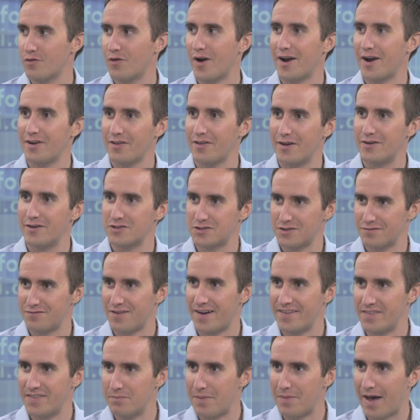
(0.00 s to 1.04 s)
for regulators to
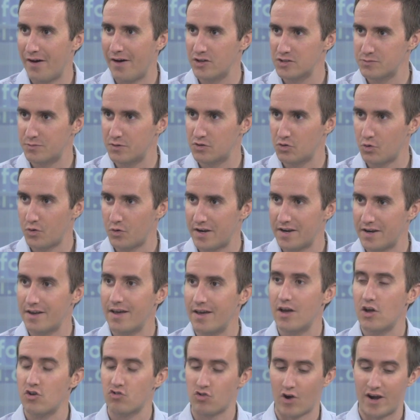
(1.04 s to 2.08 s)
find the balance between
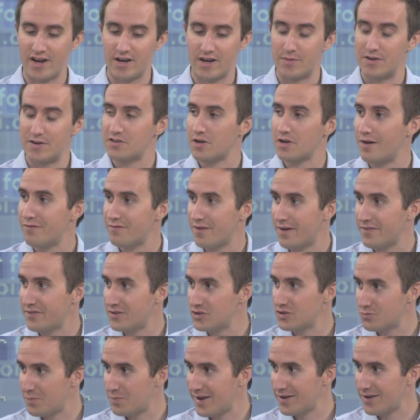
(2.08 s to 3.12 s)
trying to be tough on
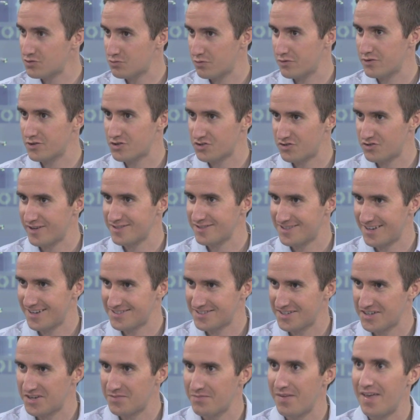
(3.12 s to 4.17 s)
these banks when they're stress
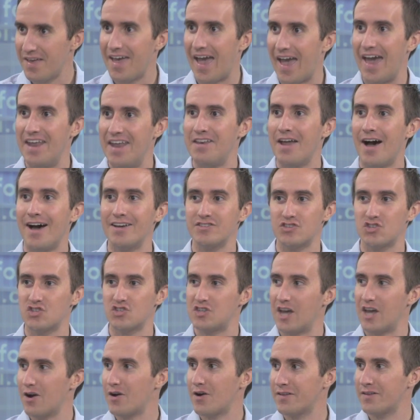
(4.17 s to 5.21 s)
testing them and not
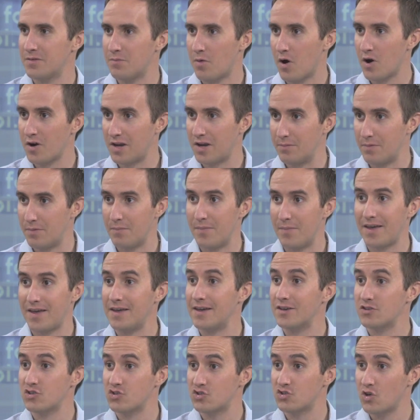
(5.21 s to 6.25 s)
scaring the market by
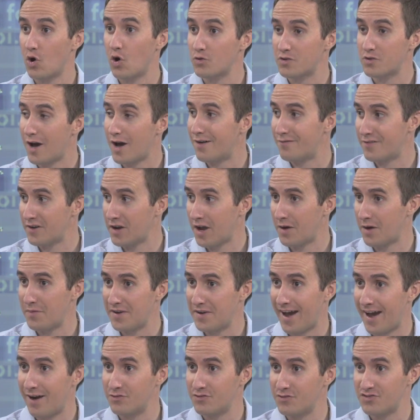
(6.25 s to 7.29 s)
making it so tough and
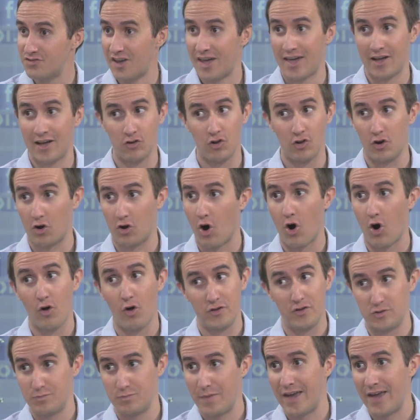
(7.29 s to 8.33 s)
coming out and saying, look,
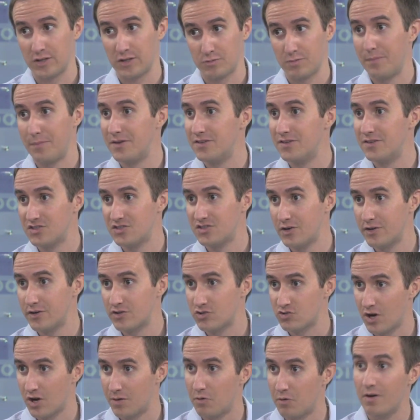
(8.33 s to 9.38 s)
all these banks might be in
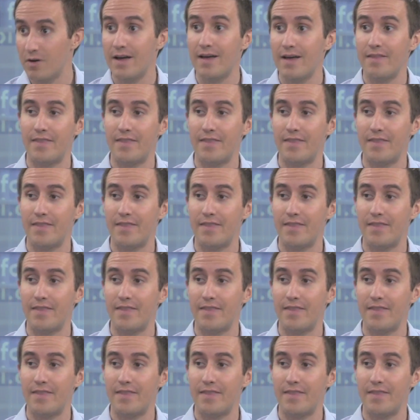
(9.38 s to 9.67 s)
serious trouble.